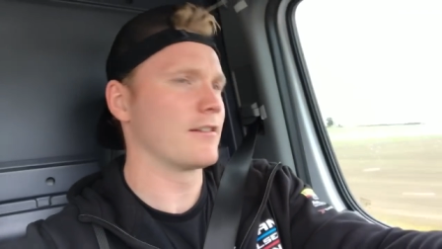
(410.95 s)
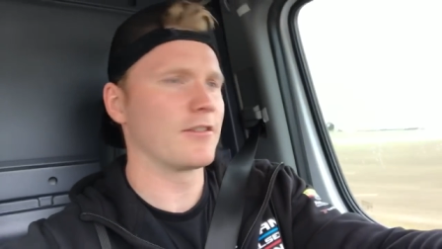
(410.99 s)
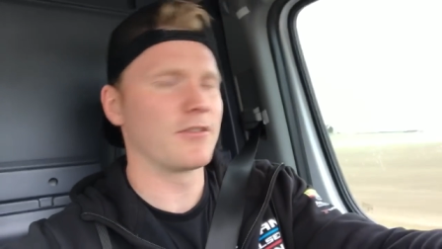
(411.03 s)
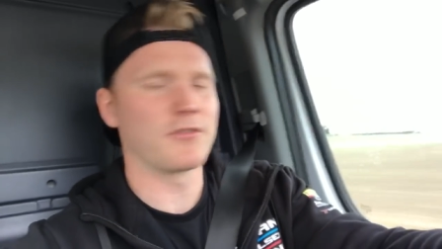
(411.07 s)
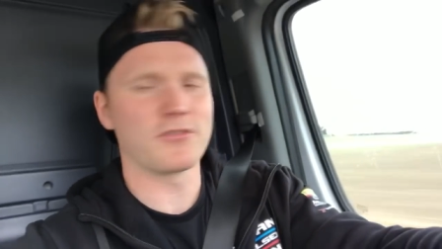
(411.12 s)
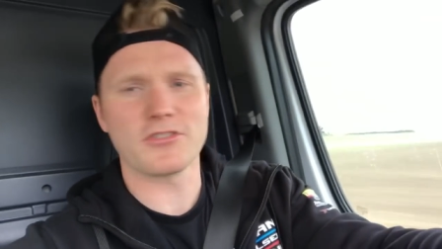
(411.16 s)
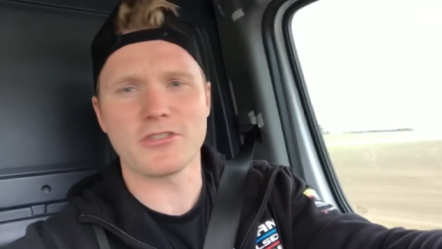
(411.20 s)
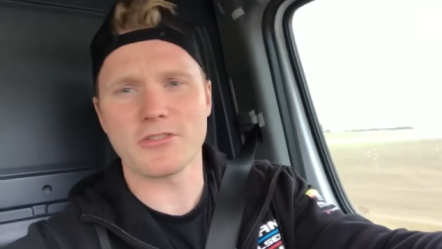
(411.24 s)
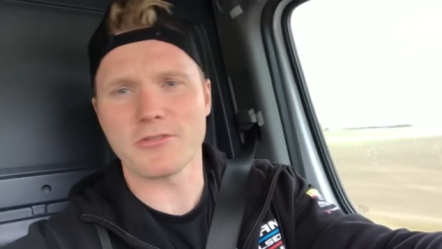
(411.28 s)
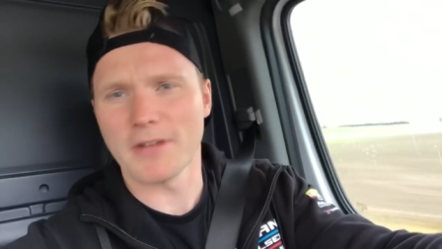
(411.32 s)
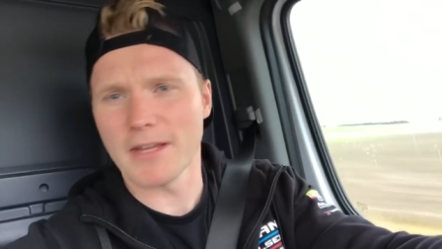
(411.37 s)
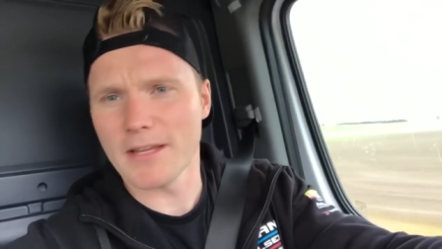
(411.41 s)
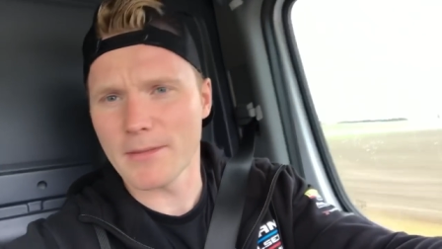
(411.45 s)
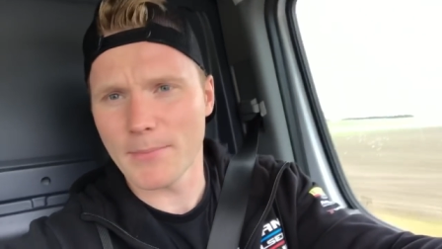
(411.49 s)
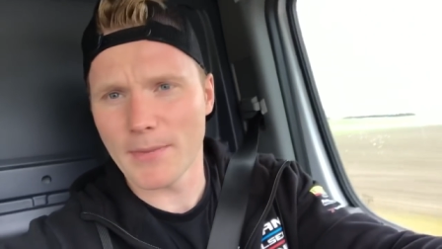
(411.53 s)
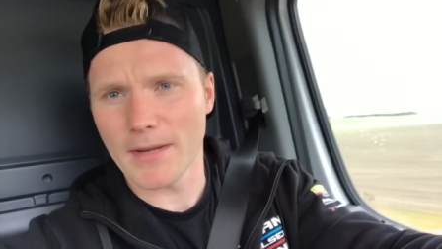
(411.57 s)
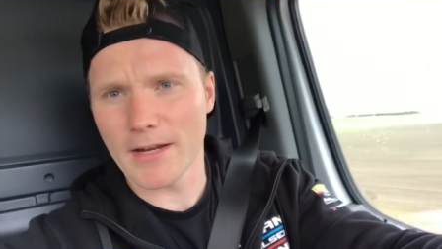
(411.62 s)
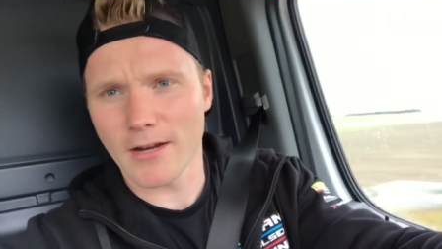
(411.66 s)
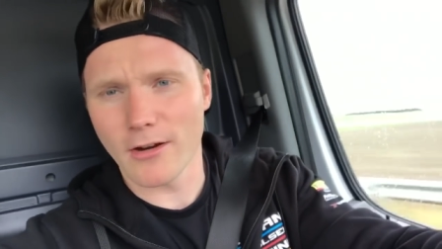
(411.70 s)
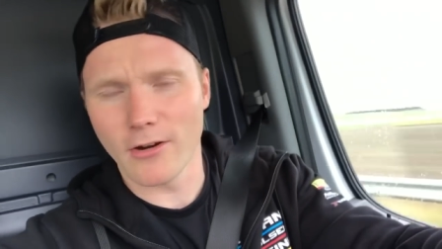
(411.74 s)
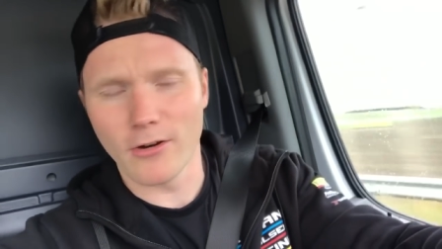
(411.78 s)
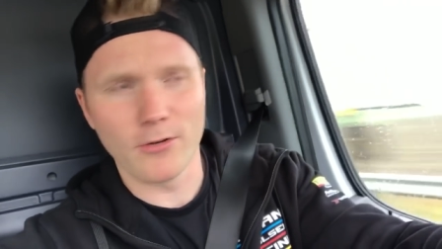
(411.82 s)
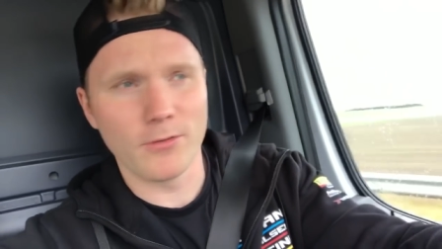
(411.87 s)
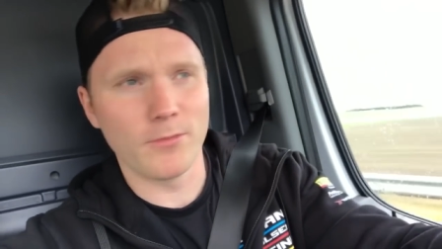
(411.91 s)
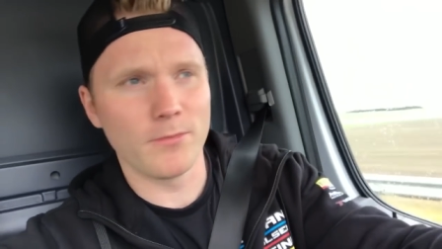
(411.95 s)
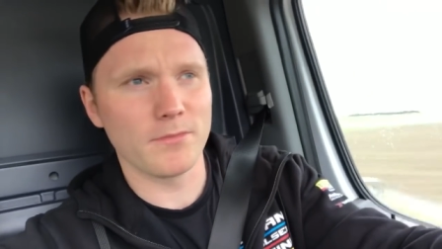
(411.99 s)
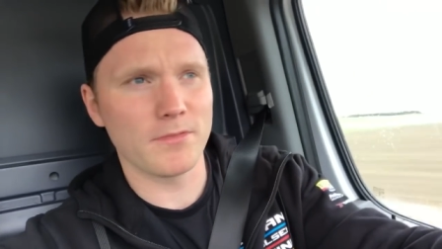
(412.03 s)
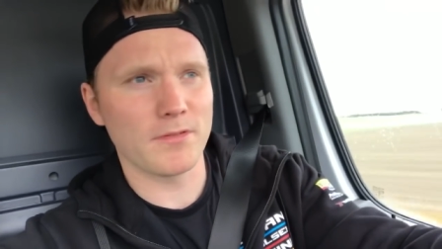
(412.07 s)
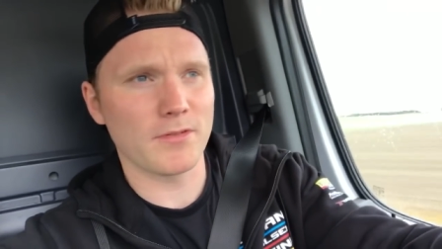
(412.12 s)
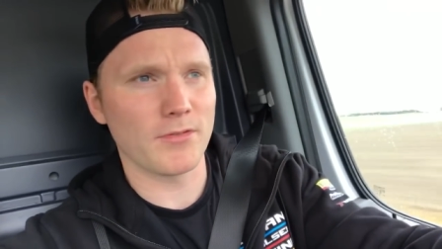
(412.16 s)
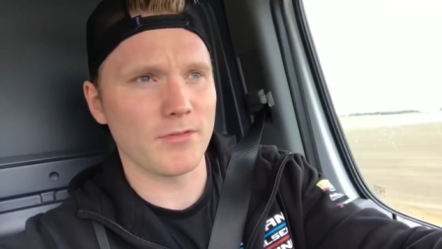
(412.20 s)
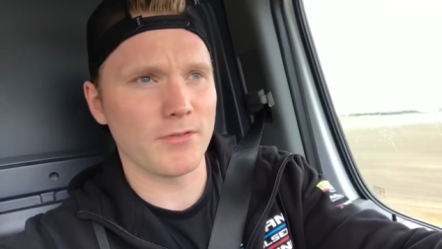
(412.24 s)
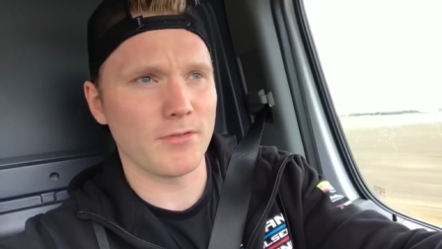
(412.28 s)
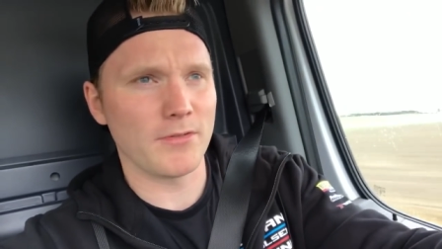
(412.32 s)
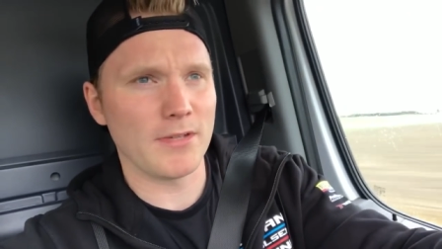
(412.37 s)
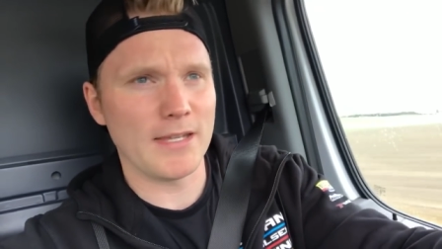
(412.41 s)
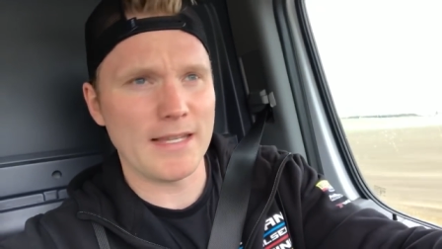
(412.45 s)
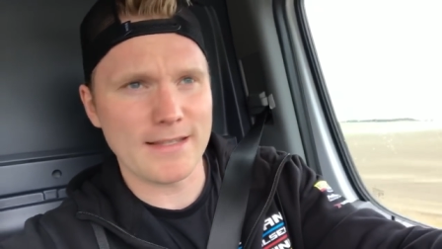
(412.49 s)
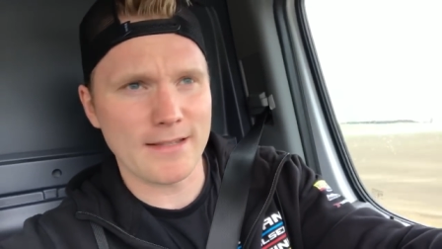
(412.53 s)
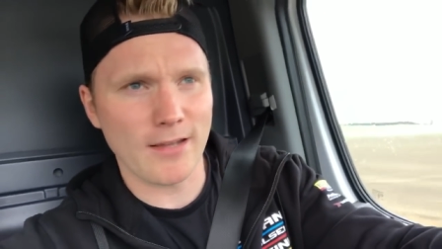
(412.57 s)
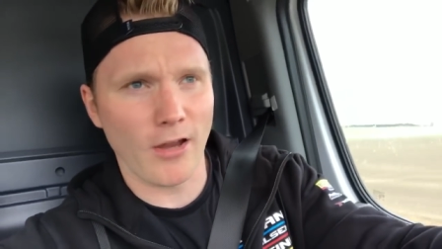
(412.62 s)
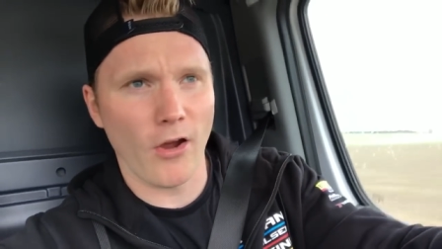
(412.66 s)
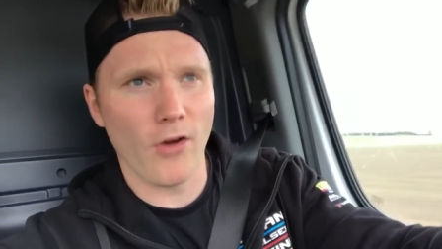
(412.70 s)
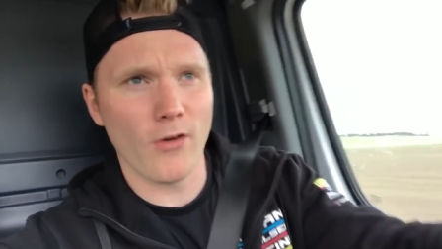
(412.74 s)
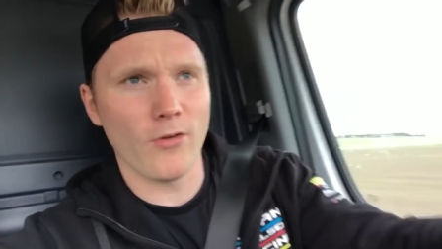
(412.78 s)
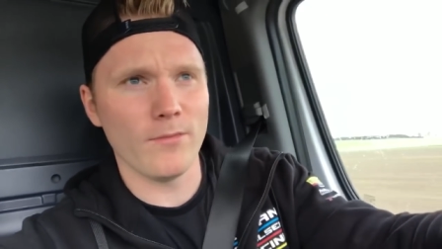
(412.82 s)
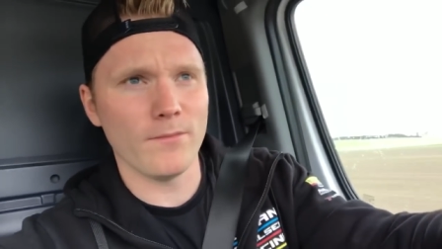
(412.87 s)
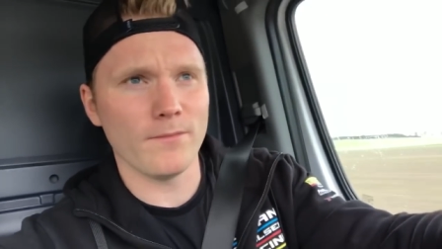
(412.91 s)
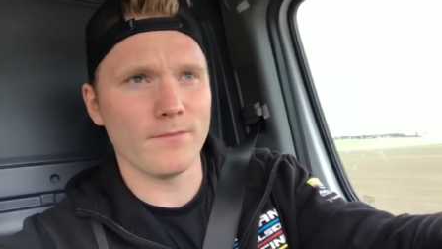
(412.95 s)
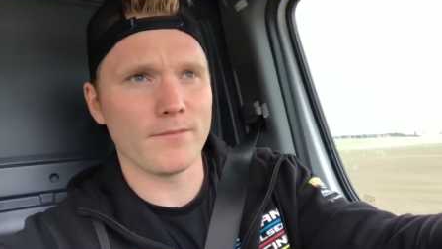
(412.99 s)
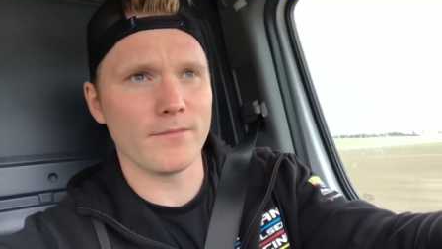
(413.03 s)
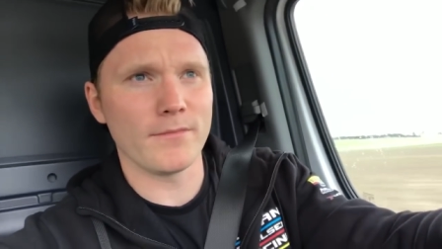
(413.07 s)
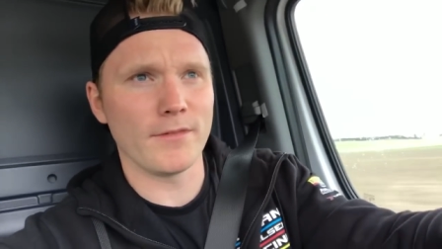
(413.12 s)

go straight back home to his home